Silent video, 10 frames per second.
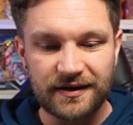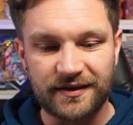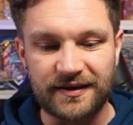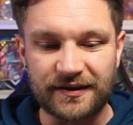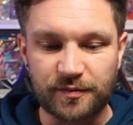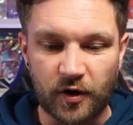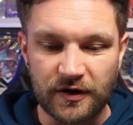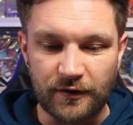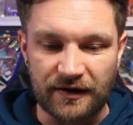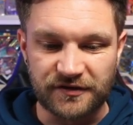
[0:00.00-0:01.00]
This
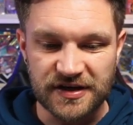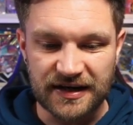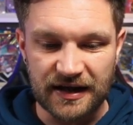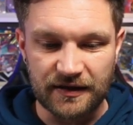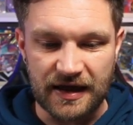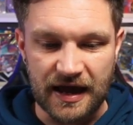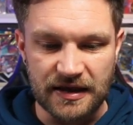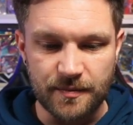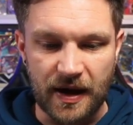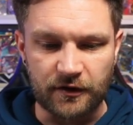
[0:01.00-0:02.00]
Poliwrath, check out that in
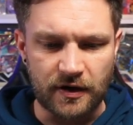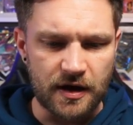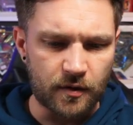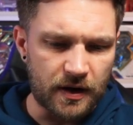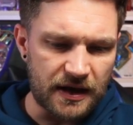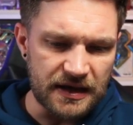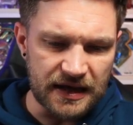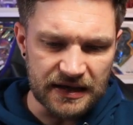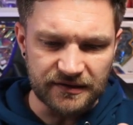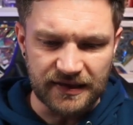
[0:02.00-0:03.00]
the background. Now,
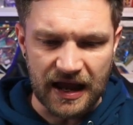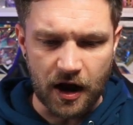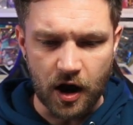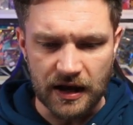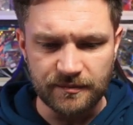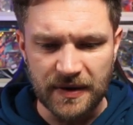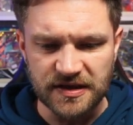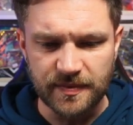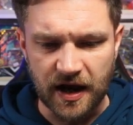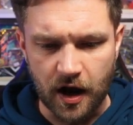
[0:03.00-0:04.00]
is that it meant
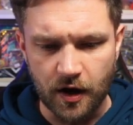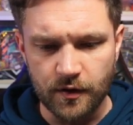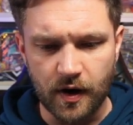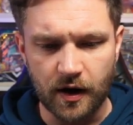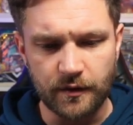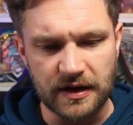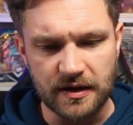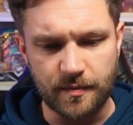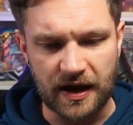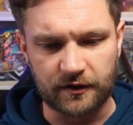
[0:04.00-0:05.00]
to be a ho-ho in
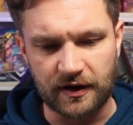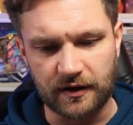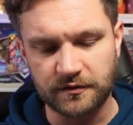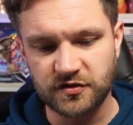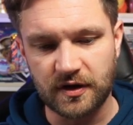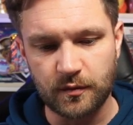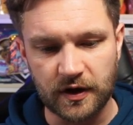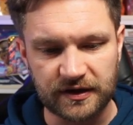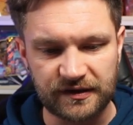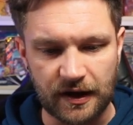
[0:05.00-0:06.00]
the background? I was trying to
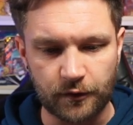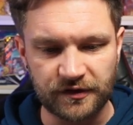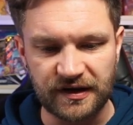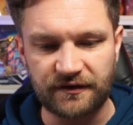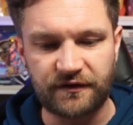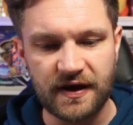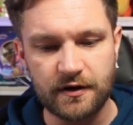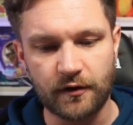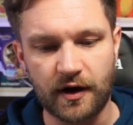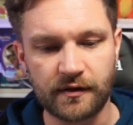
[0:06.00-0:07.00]
work this out, or is it a
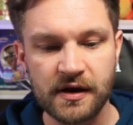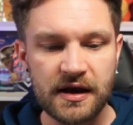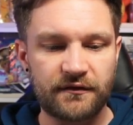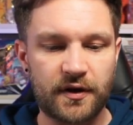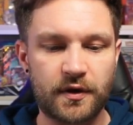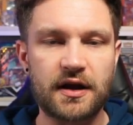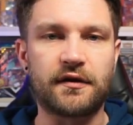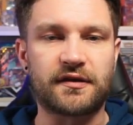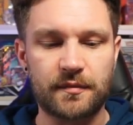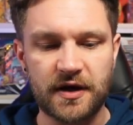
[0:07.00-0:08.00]
Fearow? If anyone
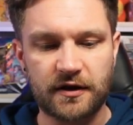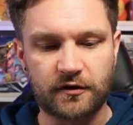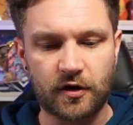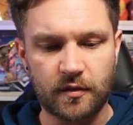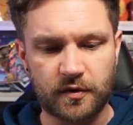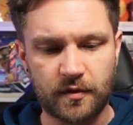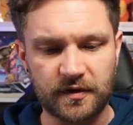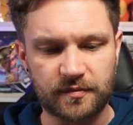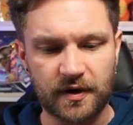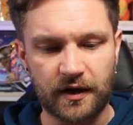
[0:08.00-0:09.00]
knows, let me know in the
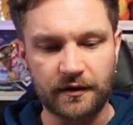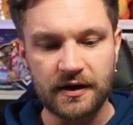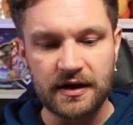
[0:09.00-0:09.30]
comments below.